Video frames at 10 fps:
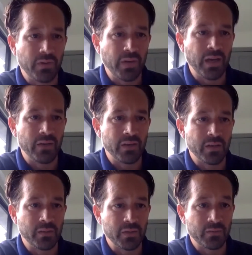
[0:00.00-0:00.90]
there in
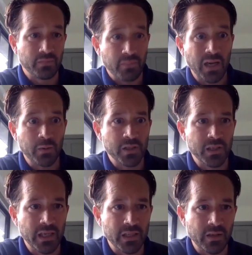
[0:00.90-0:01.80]
terms of how much the
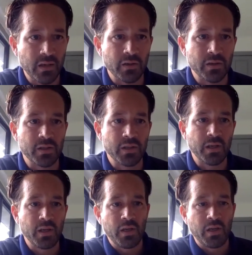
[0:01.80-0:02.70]
data costs,
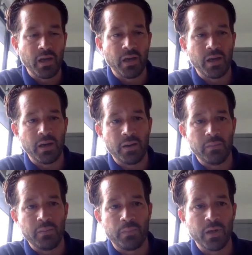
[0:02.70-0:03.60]

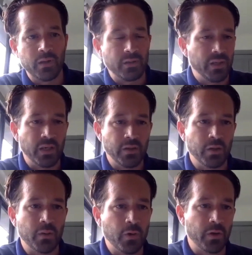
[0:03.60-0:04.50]
but you
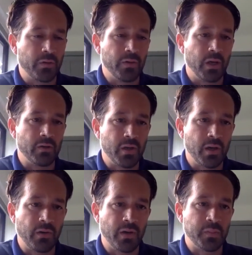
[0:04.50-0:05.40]
can work through those
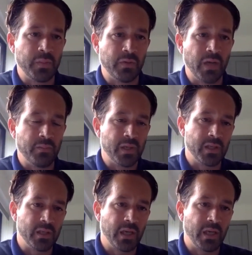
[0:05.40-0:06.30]
scenarios, build that
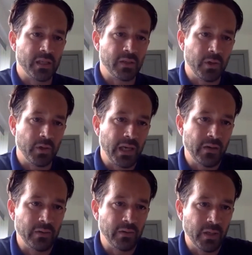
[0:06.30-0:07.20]
business case, and work
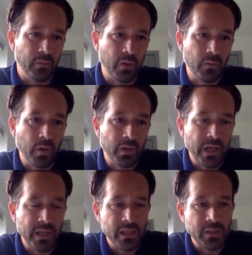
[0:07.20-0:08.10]
out what
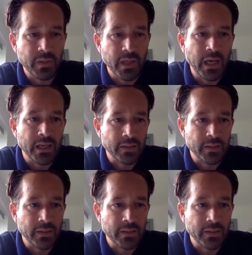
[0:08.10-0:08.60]
gain is to be had.